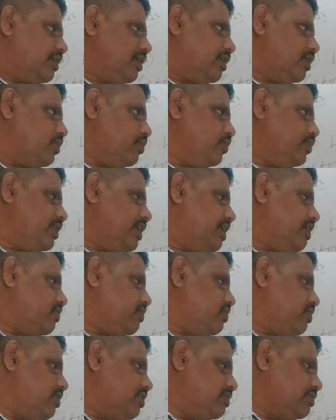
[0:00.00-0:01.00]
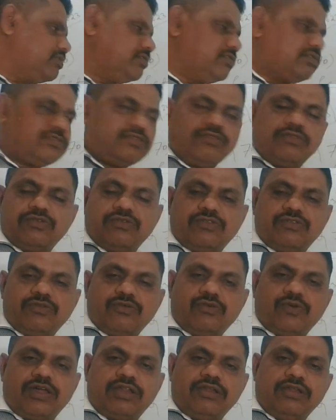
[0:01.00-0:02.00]
How we have got
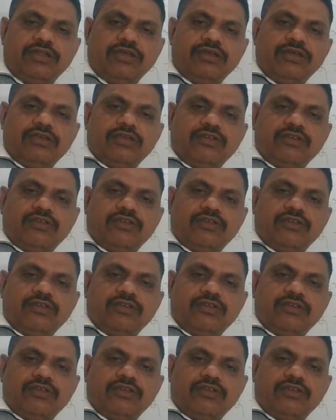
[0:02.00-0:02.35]
1.